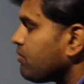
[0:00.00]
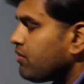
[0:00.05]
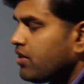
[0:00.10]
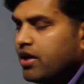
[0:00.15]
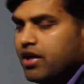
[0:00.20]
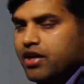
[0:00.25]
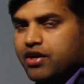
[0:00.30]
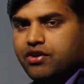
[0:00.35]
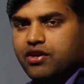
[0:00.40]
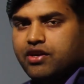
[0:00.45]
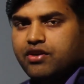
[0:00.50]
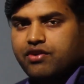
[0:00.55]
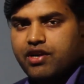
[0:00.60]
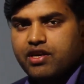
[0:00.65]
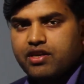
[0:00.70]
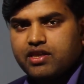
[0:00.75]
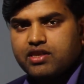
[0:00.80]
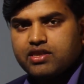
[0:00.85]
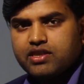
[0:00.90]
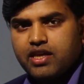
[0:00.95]
of
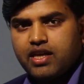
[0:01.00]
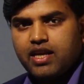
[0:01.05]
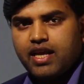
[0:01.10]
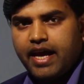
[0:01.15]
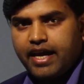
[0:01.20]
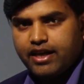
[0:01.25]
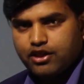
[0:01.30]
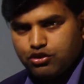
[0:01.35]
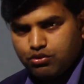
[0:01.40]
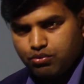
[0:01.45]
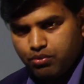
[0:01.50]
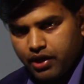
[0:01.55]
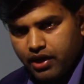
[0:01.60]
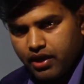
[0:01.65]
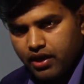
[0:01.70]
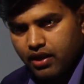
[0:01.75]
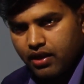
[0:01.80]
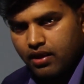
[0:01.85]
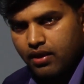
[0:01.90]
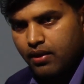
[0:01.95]
dendritic cell as
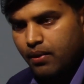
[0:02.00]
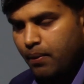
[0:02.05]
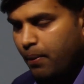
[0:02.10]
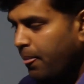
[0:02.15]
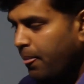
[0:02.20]
well